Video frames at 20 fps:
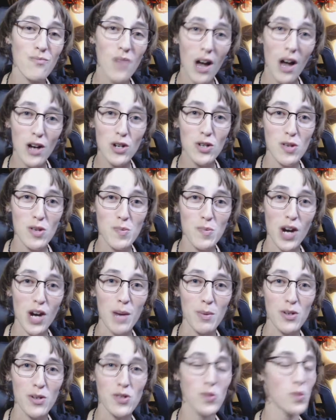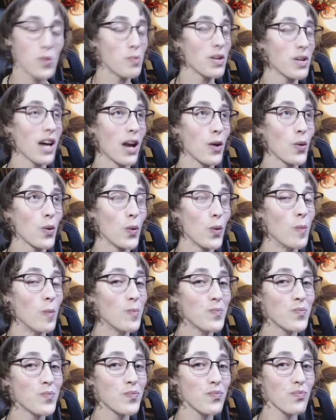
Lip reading: 100 subscribers would be kind of cool.